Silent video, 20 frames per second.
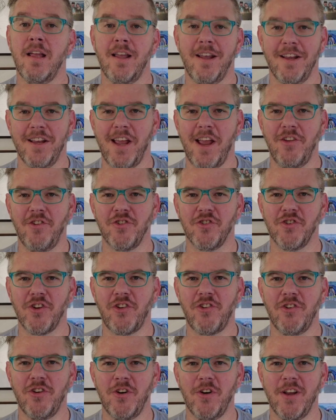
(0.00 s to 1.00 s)
In case you're
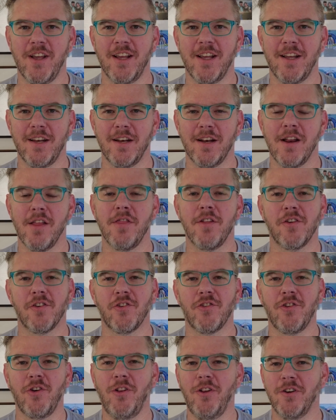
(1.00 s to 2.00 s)
just tuning in,
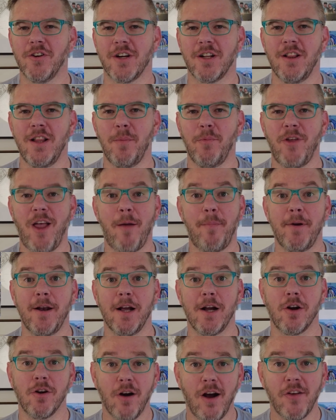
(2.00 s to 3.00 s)
there's a solar eclipse
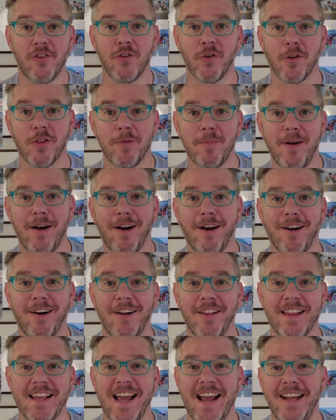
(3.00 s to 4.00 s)
happening across North America
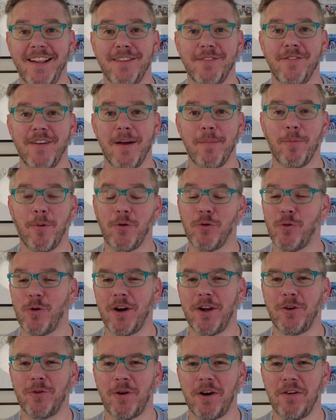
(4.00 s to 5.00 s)
on the 8th of April
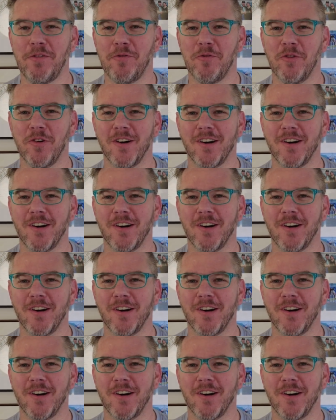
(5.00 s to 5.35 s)
2024.